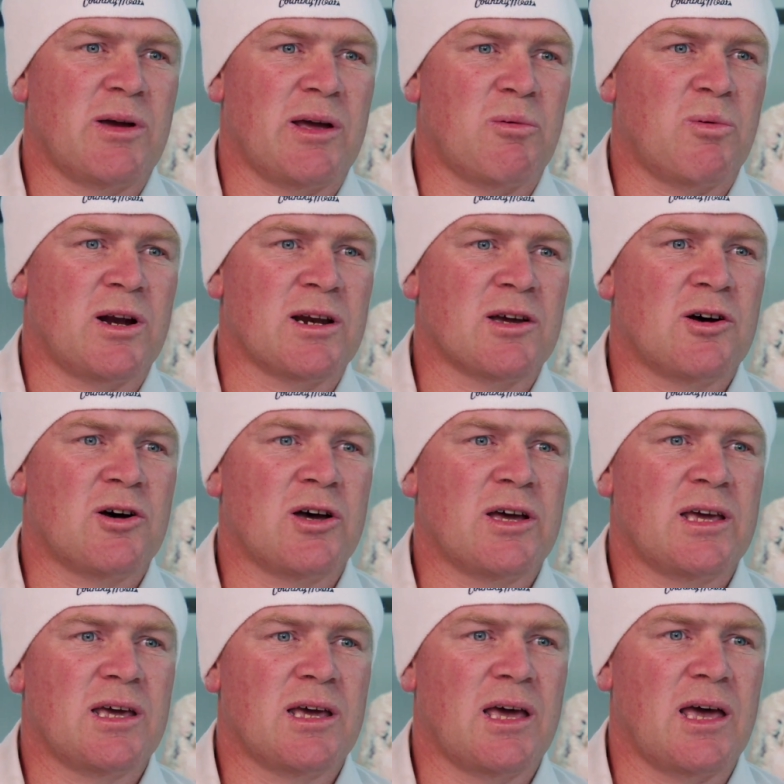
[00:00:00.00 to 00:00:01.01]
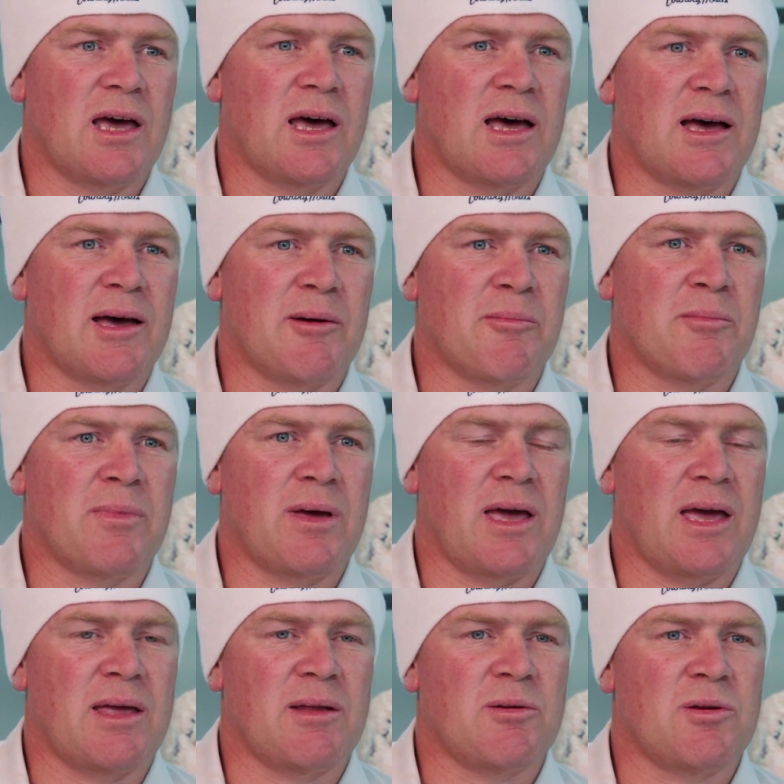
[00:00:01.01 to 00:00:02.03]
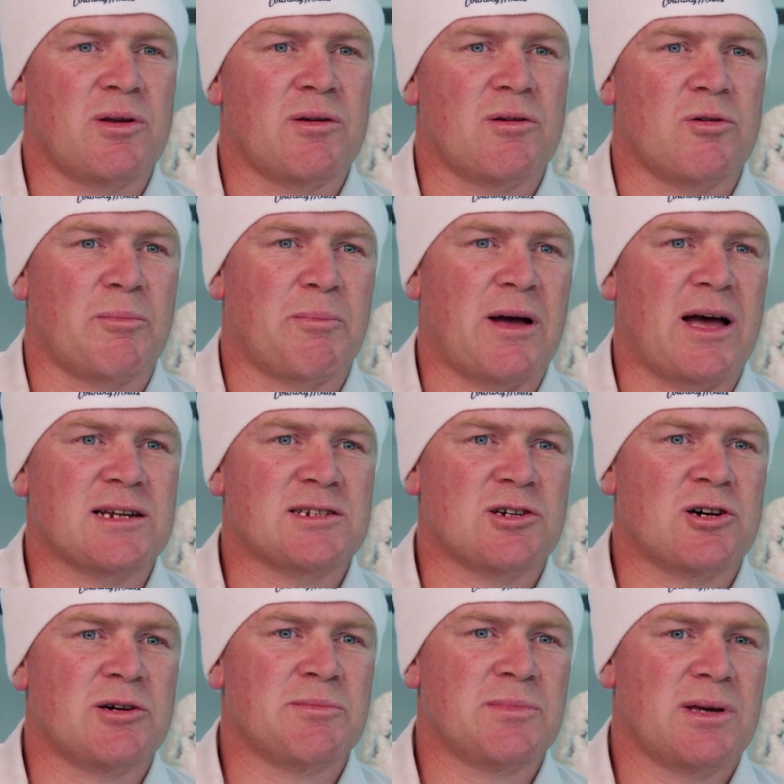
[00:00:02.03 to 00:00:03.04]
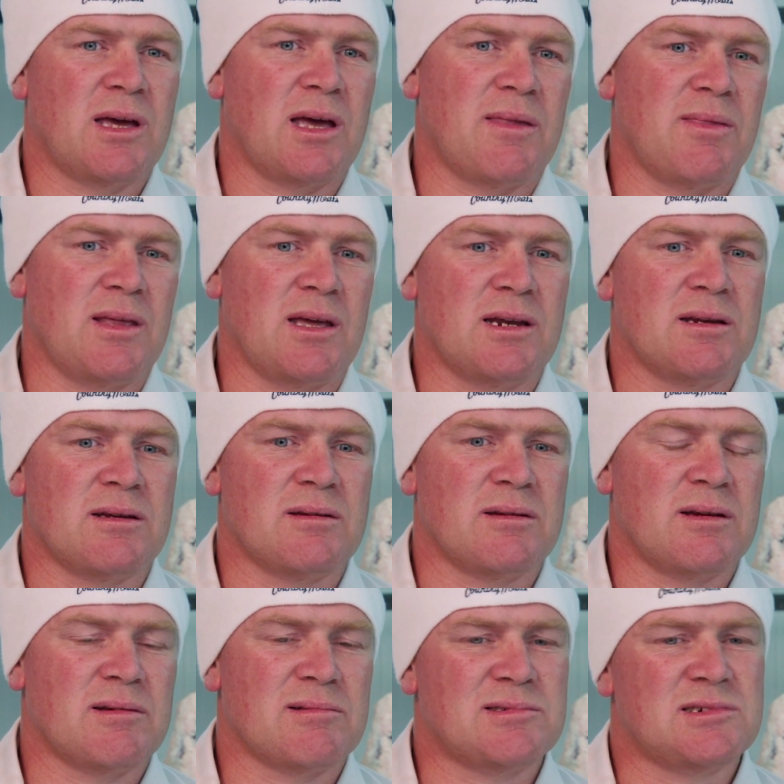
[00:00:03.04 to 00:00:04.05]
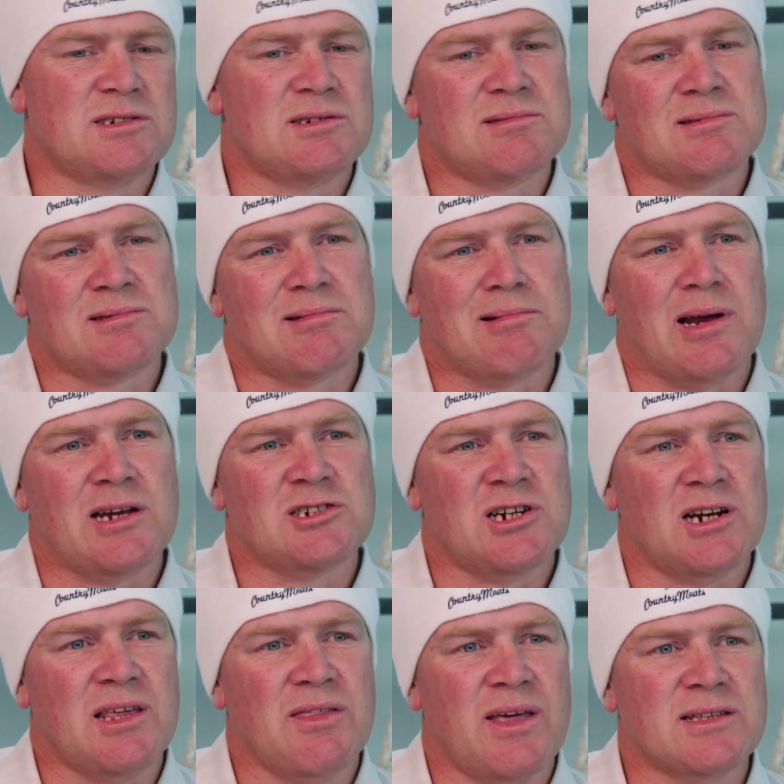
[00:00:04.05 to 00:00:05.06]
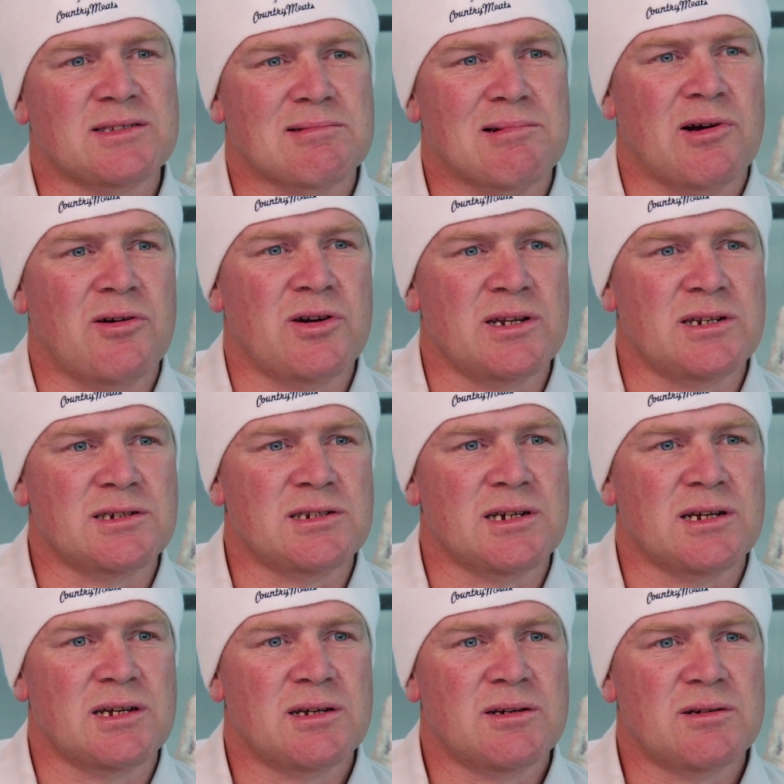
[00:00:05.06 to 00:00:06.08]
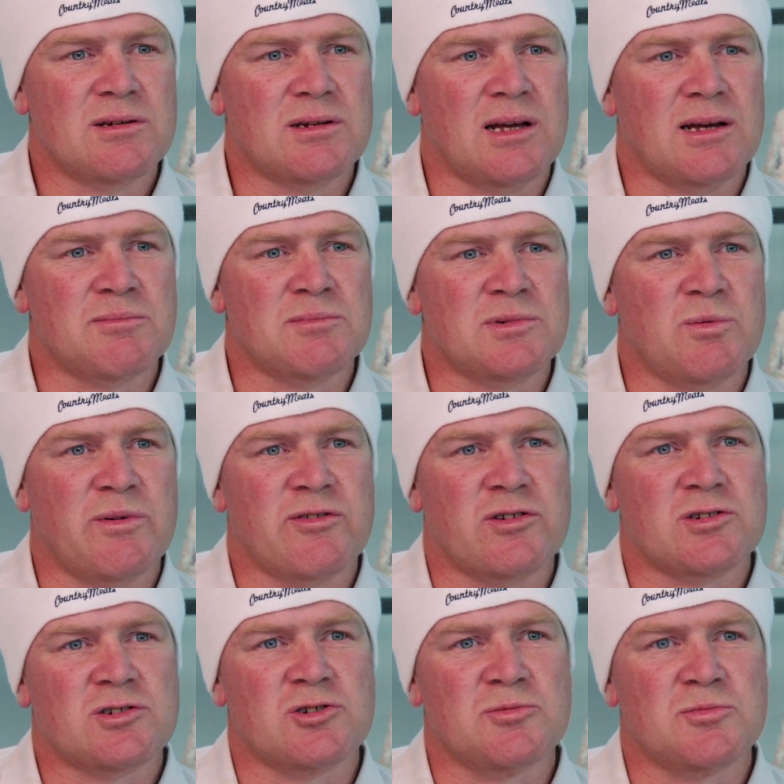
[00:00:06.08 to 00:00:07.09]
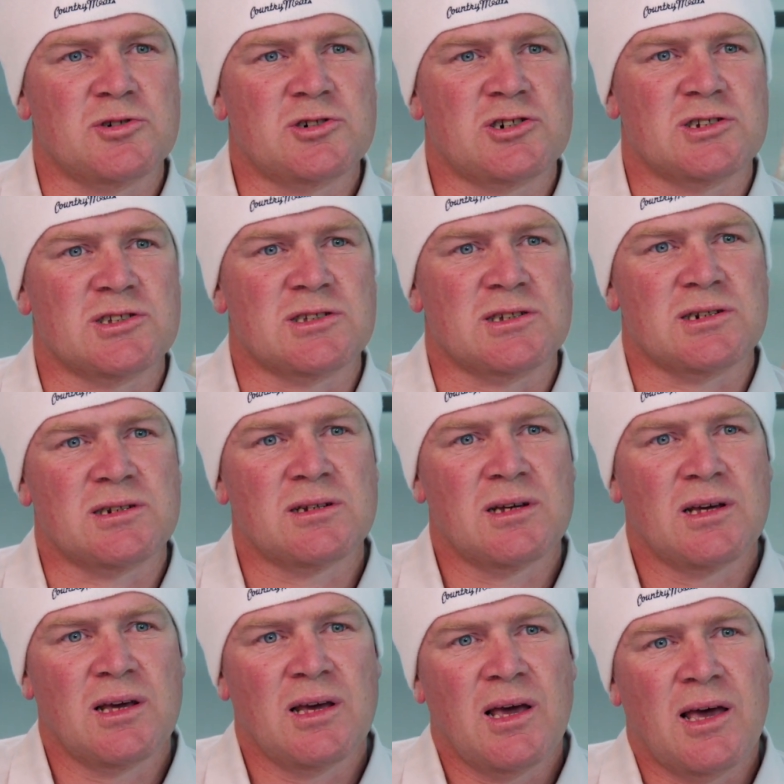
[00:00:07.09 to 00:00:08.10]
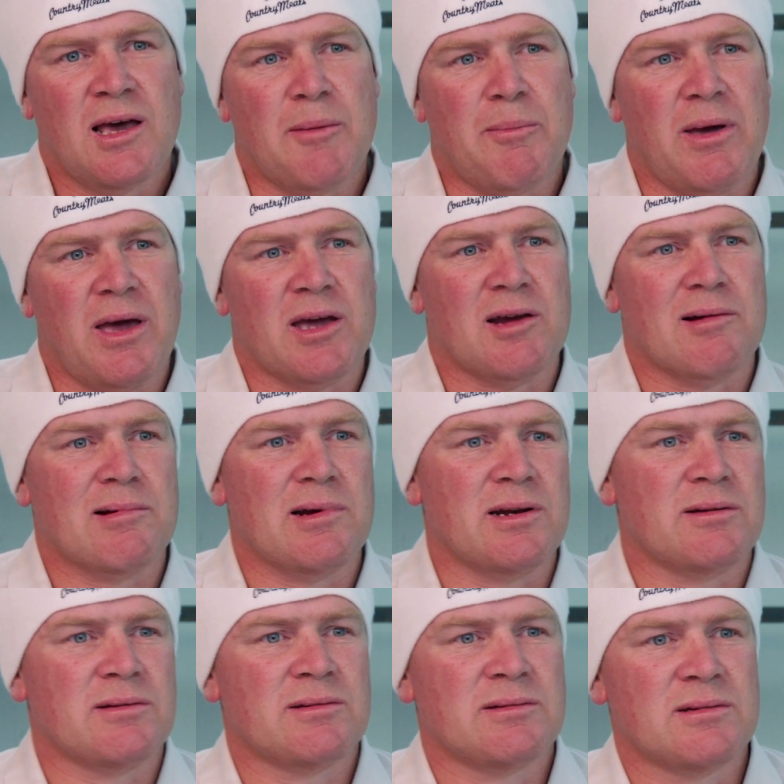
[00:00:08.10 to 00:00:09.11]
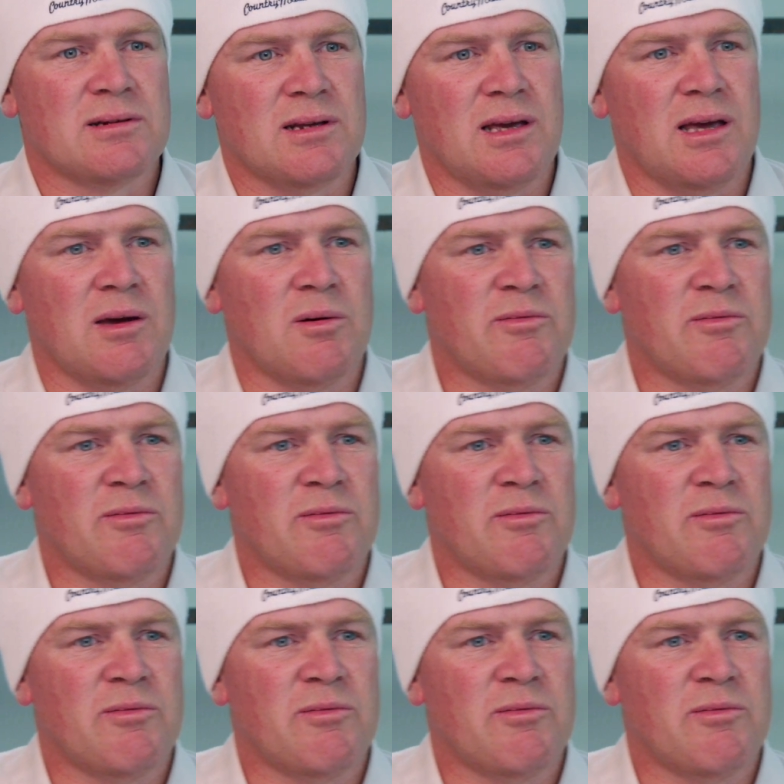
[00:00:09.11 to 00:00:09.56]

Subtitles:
We had one guy, or part-time, and then gradually that's grown into, we've got 2 butchers and a packer, and yeah,